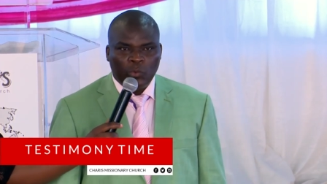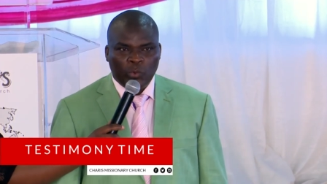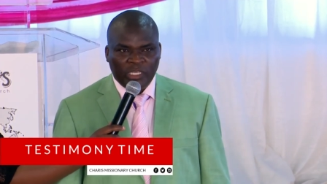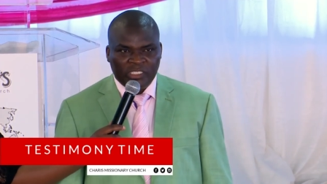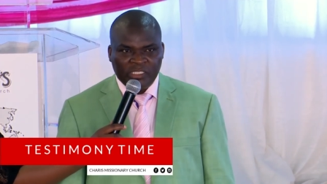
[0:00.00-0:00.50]

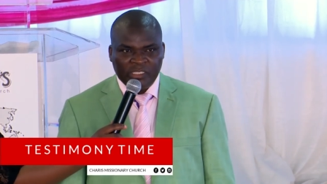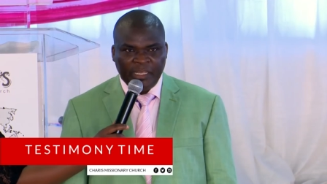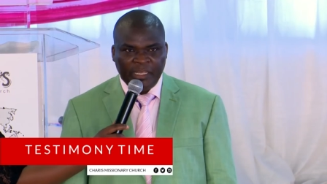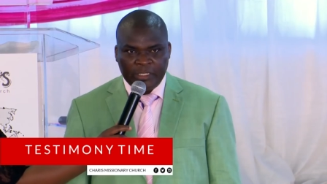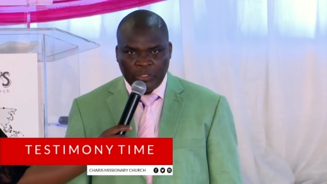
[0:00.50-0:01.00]
which
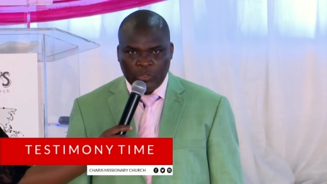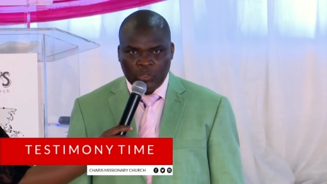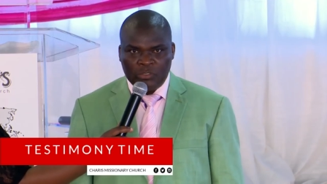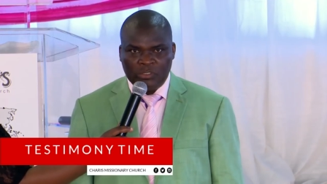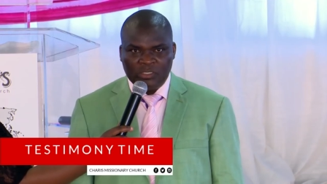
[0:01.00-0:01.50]

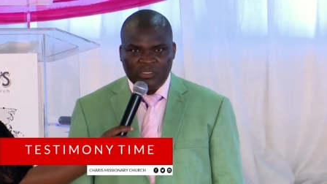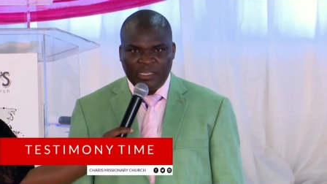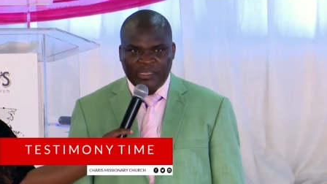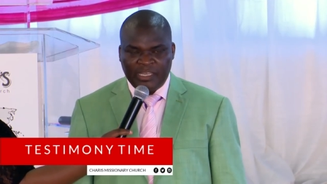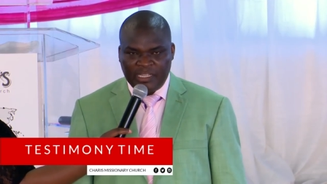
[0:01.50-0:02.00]
include
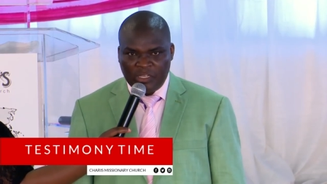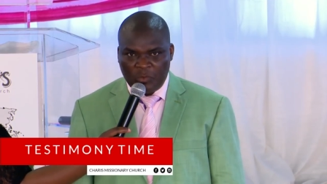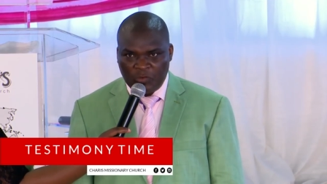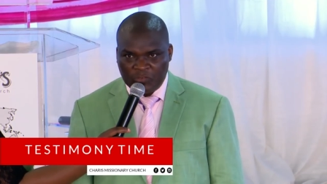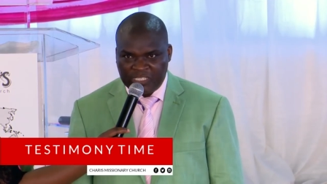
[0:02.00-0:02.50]
the
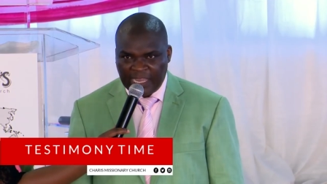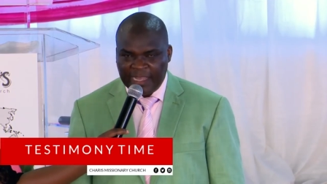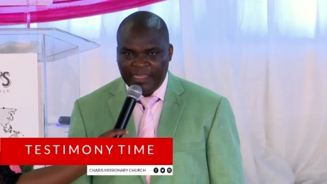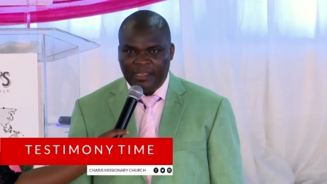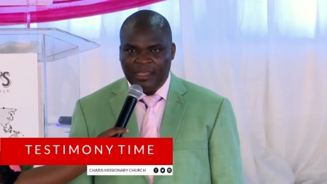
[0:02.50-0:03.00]
Kingdom of
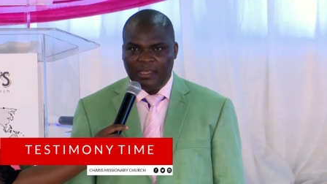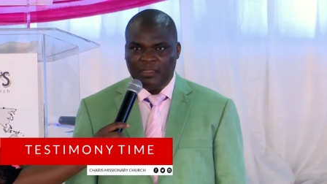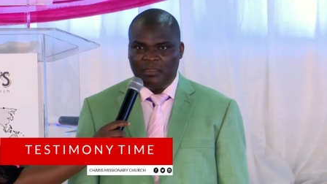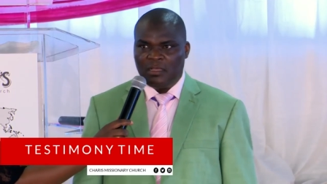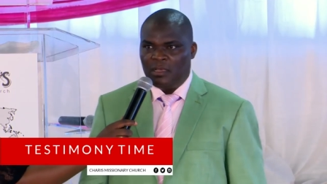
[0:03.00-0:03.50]
China,
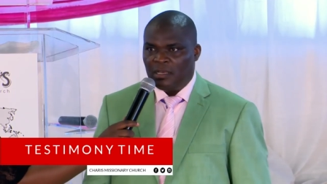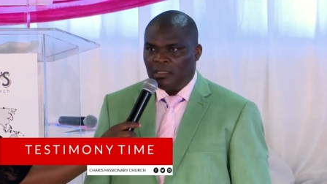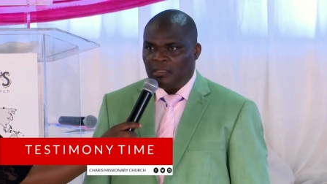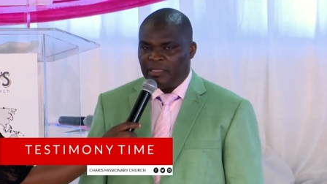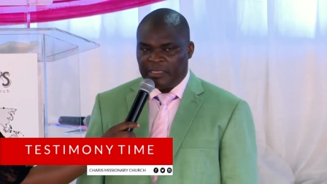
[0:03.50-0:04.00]

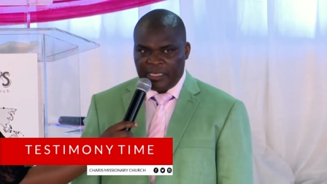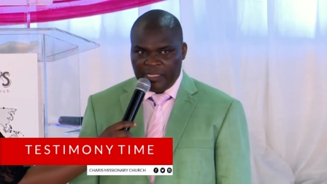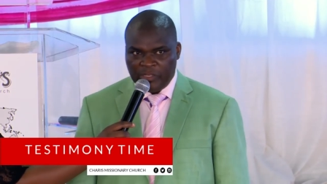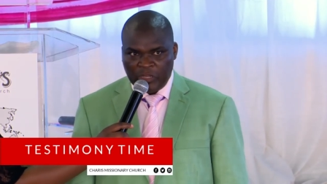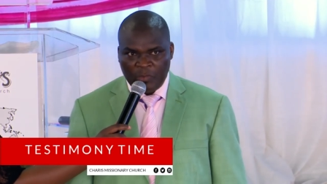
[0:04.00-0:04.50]
the
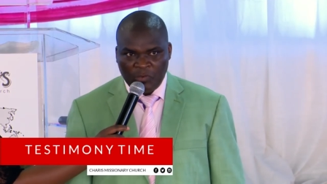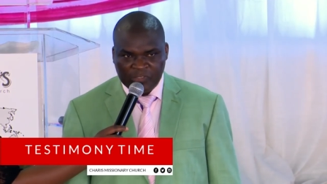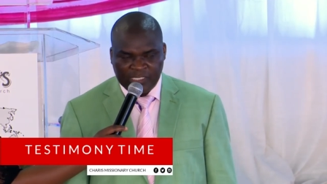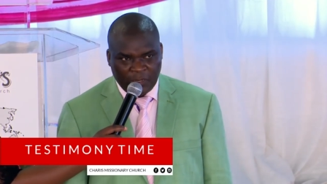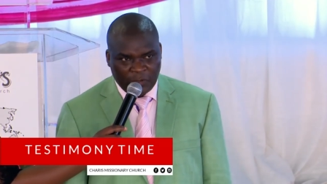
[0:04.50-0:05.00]
Kingdom of
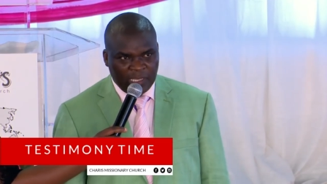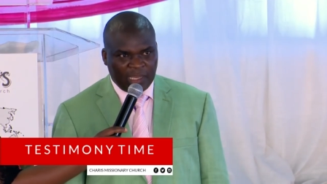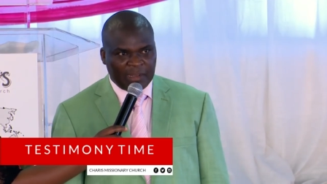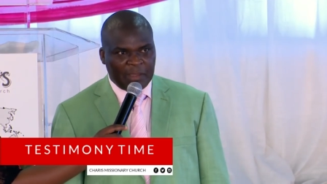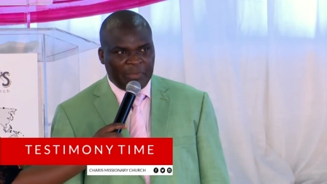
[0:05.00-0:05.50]
Saudi
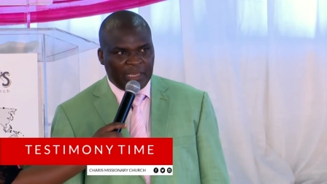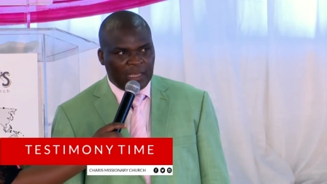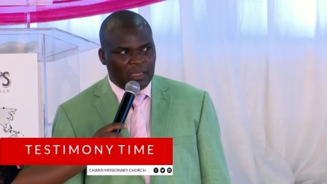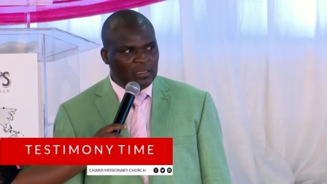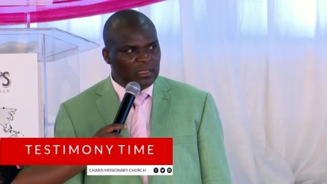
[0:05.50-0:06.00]

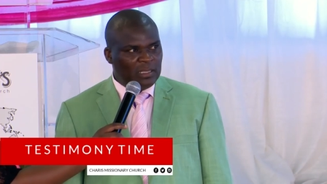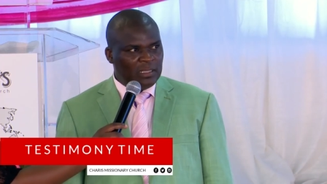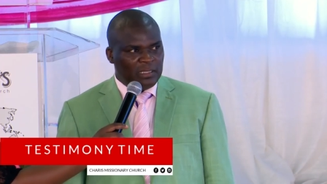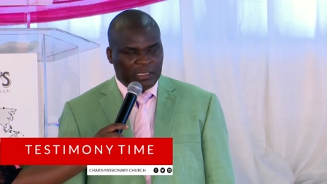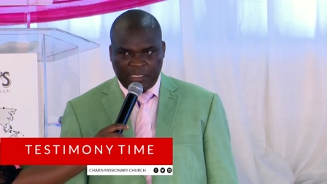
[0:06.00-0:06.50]
Arabia,
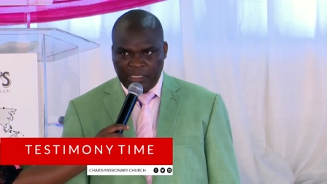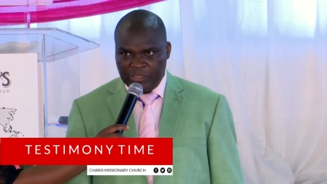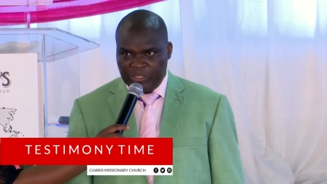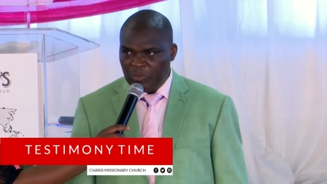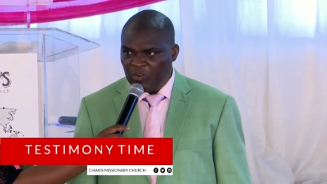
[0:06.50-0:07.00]
the
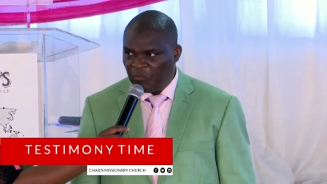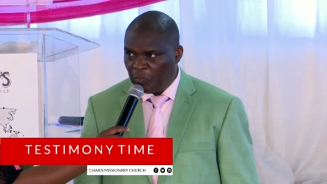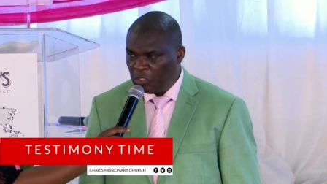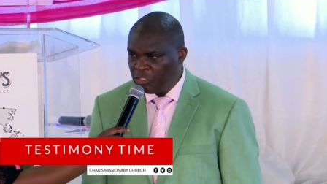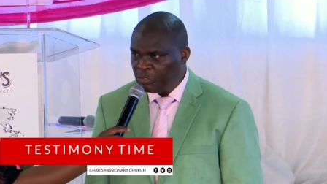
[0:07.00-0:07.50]
Kingdom of
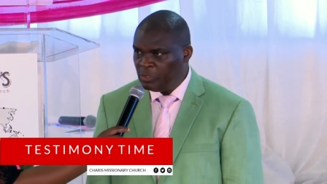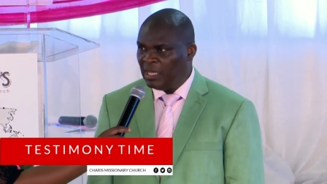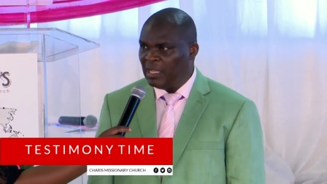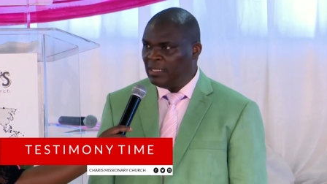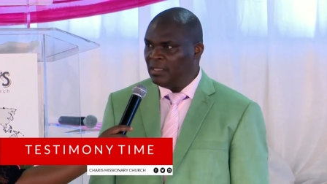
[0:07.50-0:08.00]

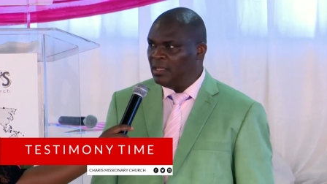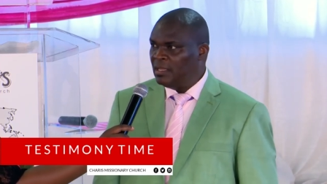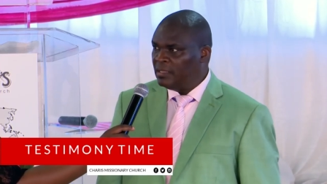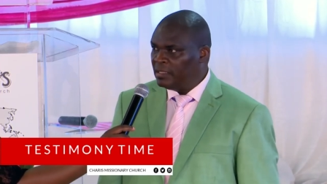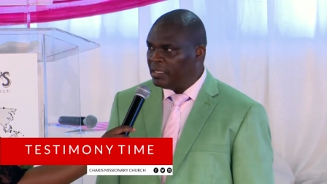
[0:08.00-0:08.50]
Portugal,
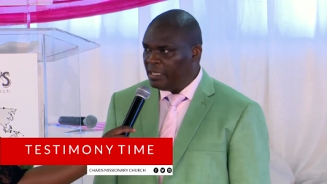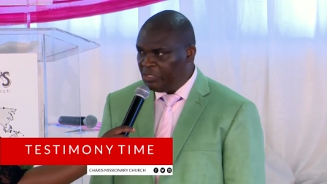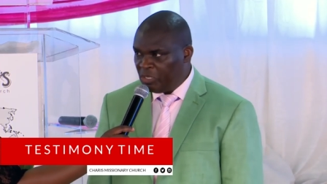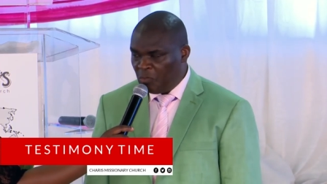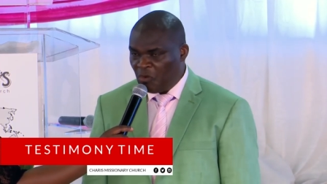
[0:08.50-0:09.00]
the
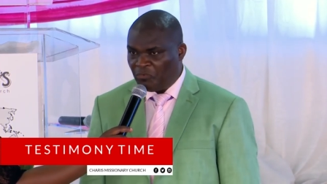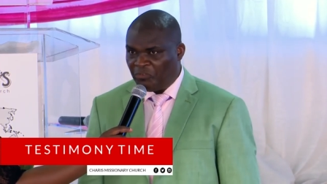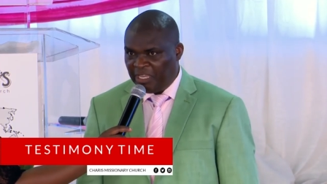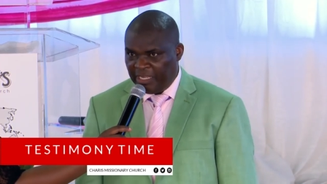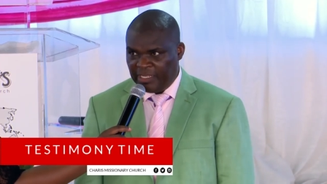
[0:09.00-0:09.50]
Kingdom of
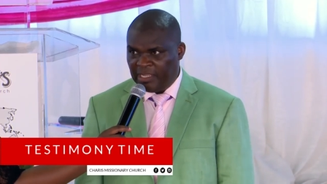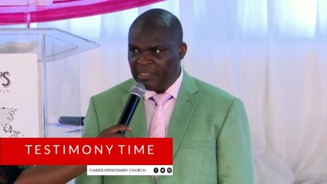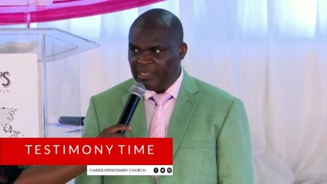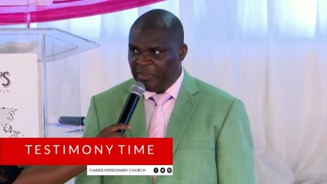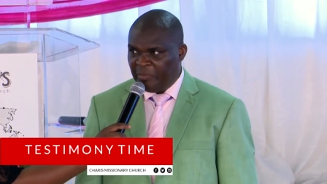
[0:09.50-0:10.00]

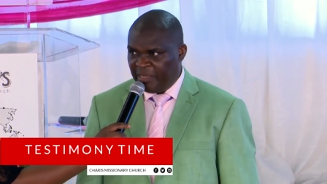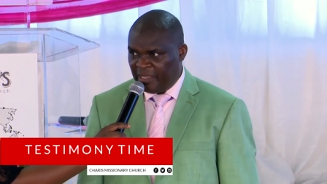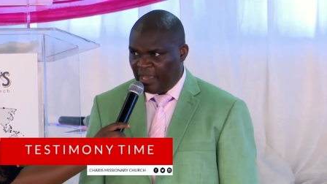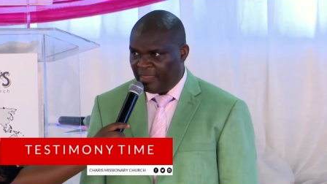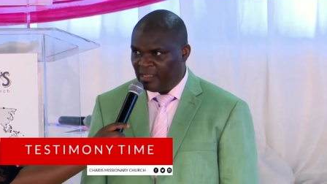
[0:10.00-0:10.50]
England, and many
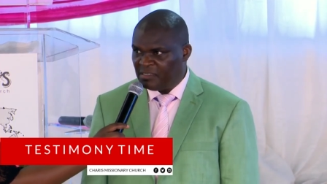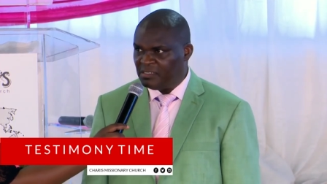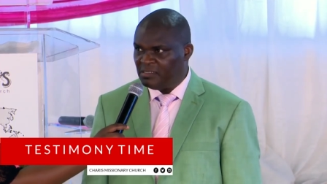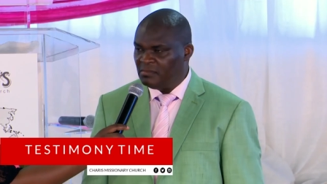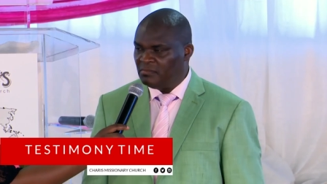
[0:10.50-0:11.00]
others.